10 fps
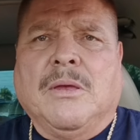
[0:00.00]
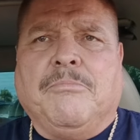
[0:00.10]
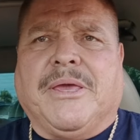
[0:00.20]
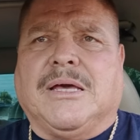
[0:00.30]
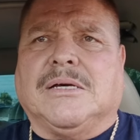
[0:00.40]

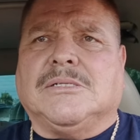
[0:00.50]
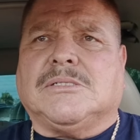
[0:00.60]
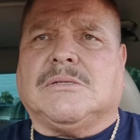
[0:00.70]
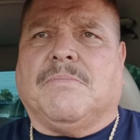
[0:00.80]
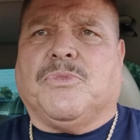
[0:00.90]

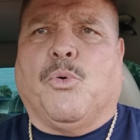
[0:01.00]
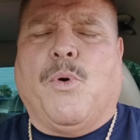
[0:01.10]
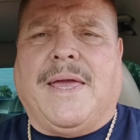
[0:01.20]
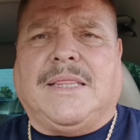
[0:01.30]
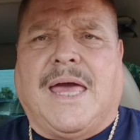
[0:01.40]
Because the
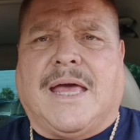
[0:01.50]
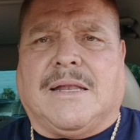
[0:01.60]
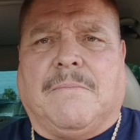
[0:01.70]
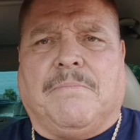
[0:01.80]
way that